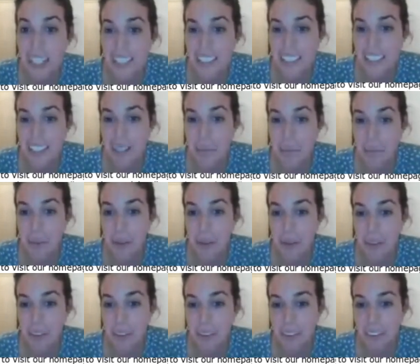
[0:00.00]
Oka's
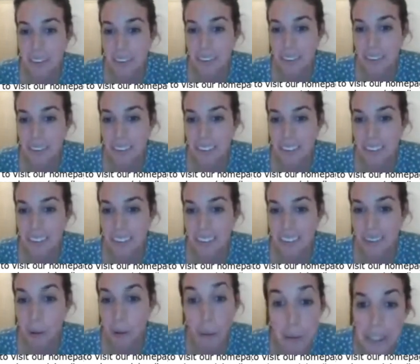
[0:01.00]
example
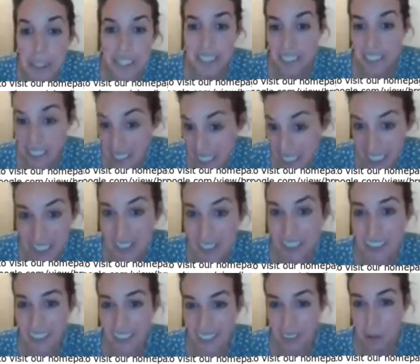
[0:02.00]
holds
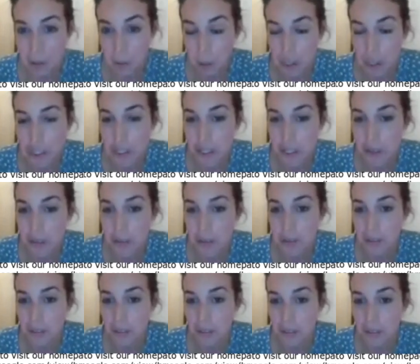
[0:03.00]
generically once
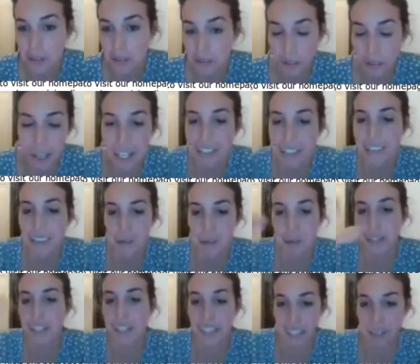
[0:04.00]
you
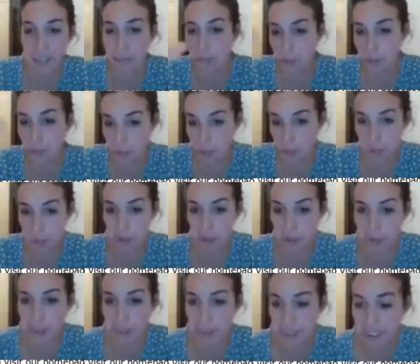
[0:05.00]
find the right kind of
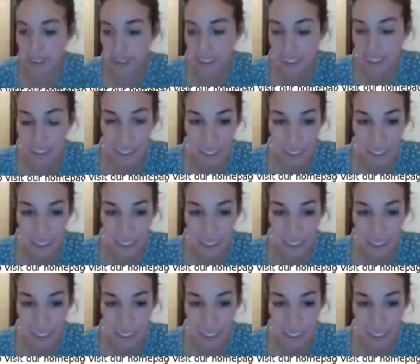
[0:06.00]
polynomials.